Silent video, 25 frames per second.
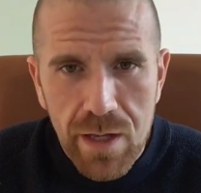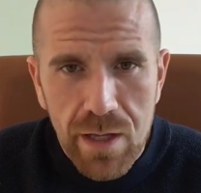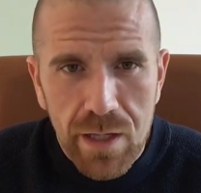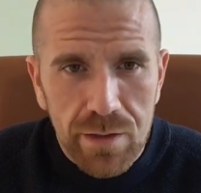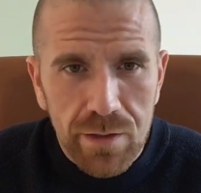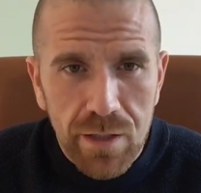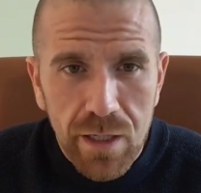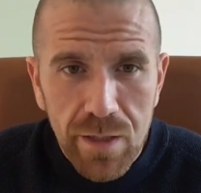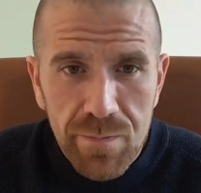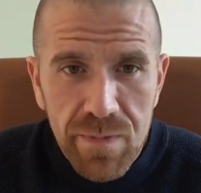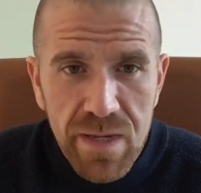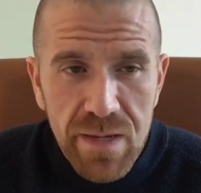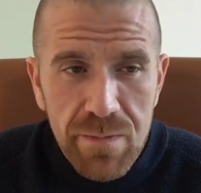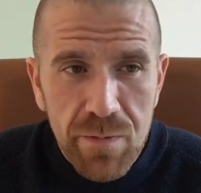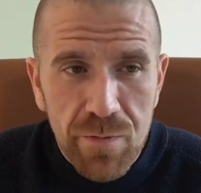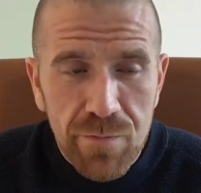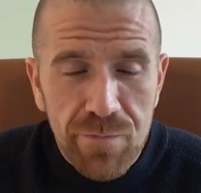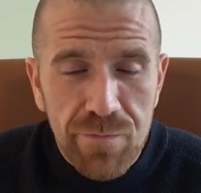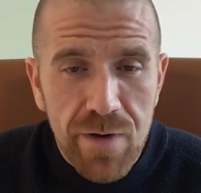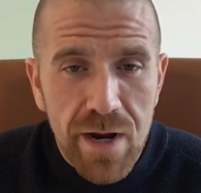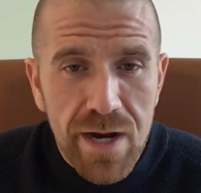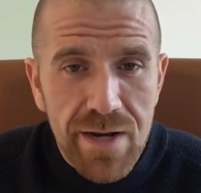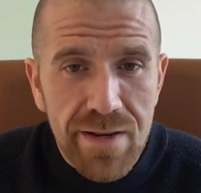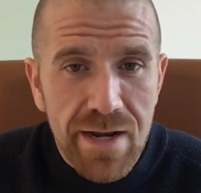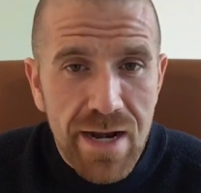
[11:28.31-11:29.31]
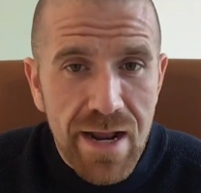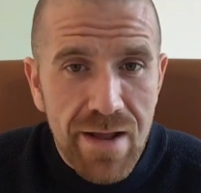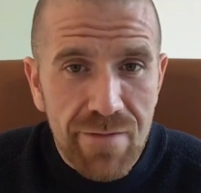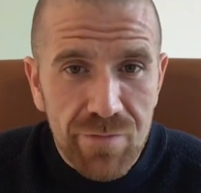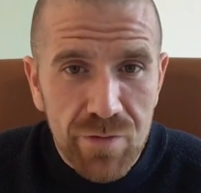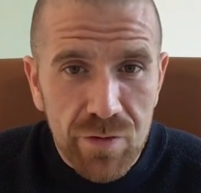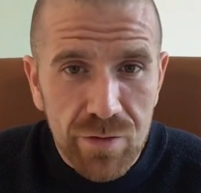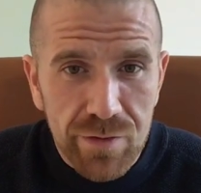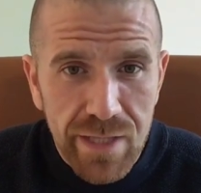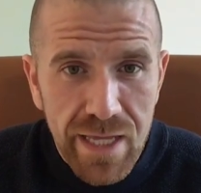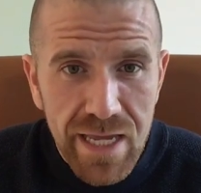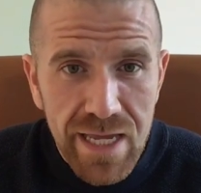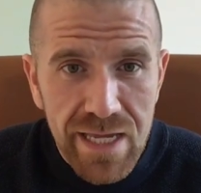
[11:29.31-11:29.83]
A lot of people find that
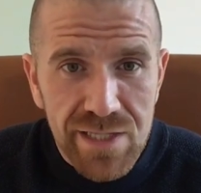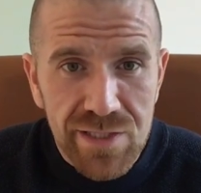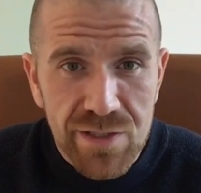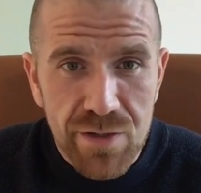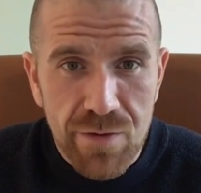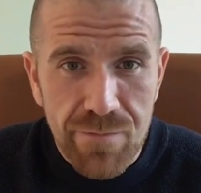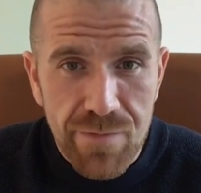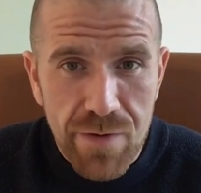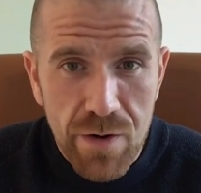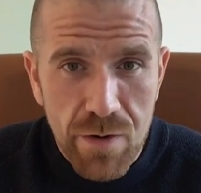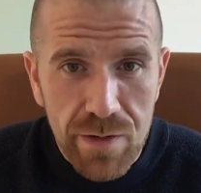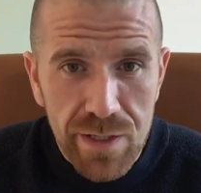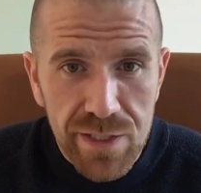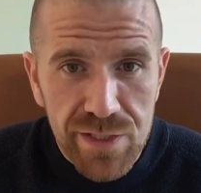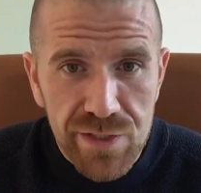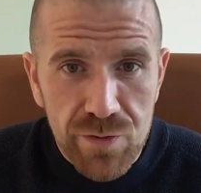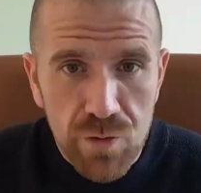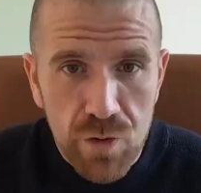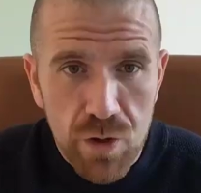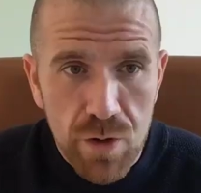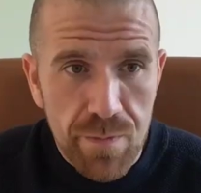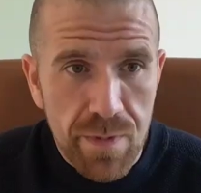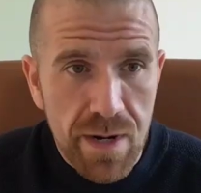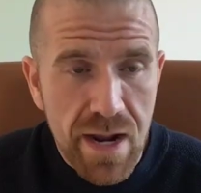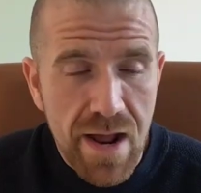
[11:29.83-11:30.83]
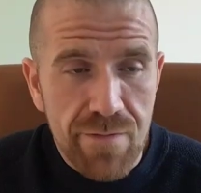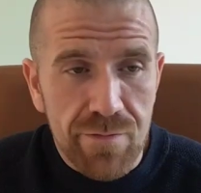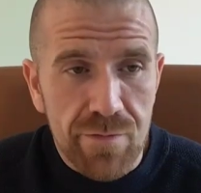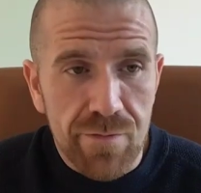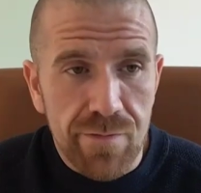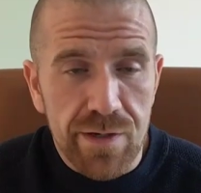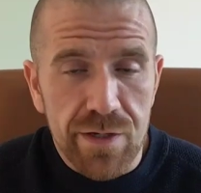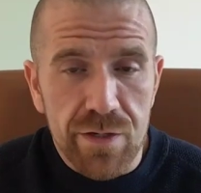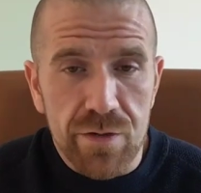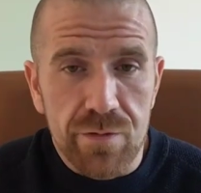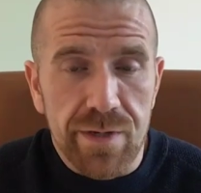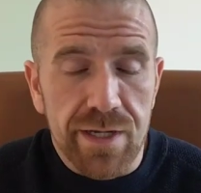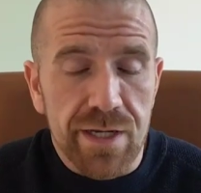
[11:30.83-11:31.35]
after legs, they're very sore, but after
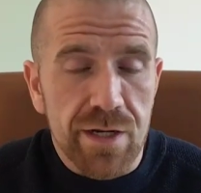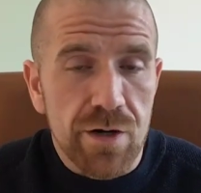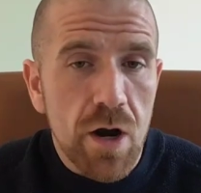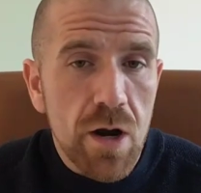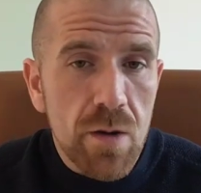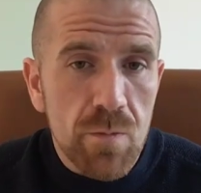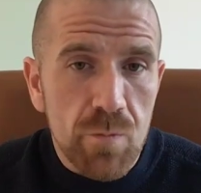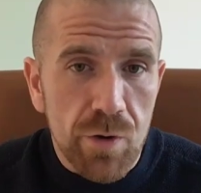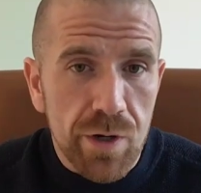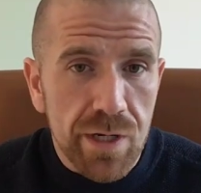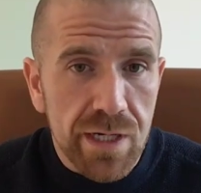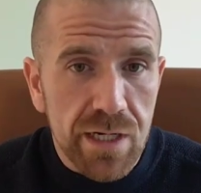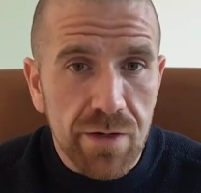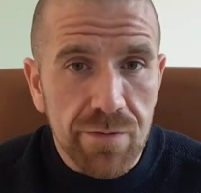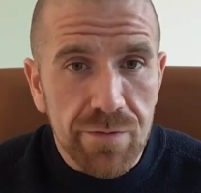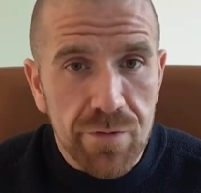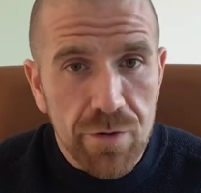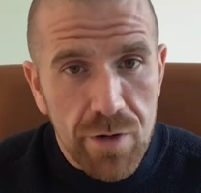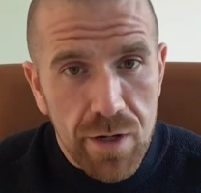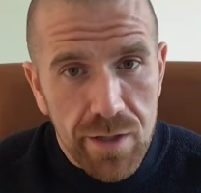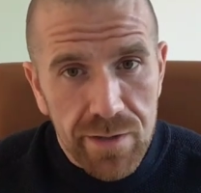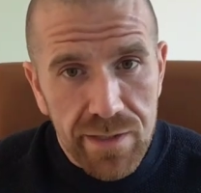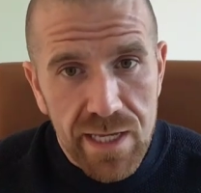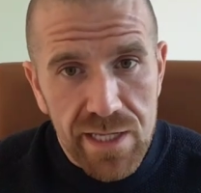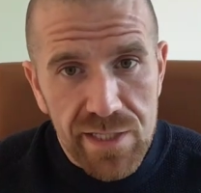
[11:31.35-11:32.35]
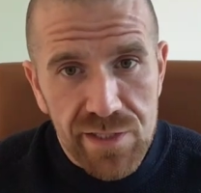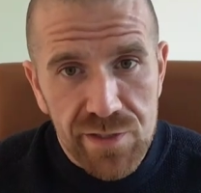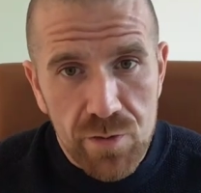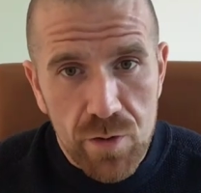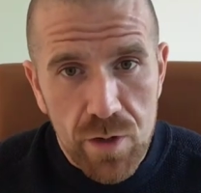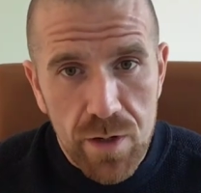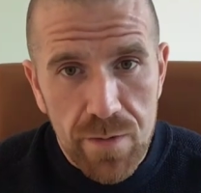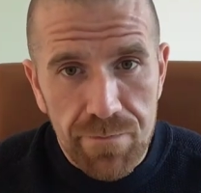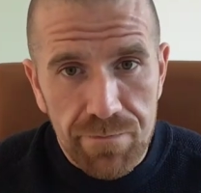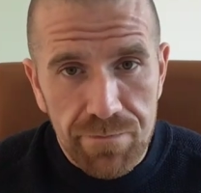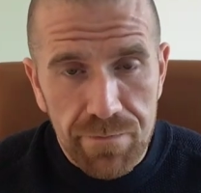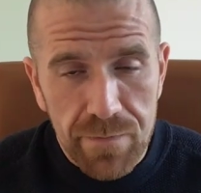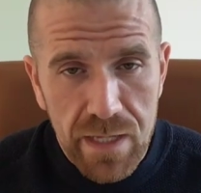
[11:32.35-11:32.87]
they do like an arm workout, they're not that
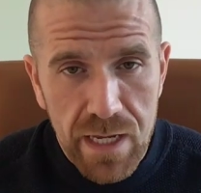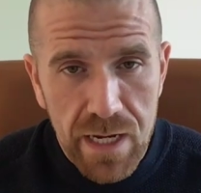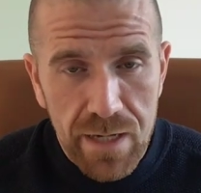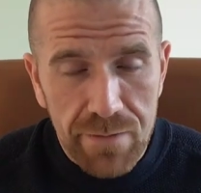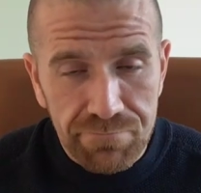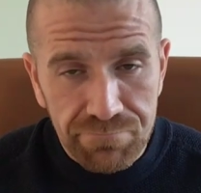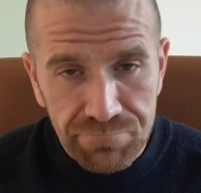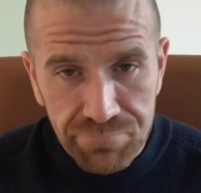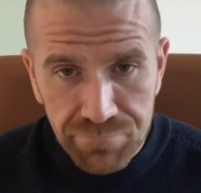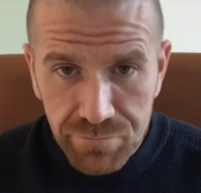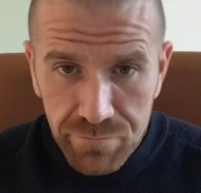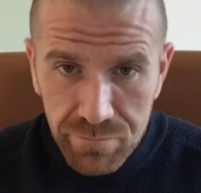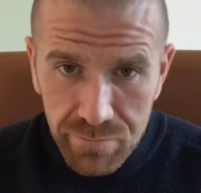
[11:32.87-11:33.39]
sore. Okay.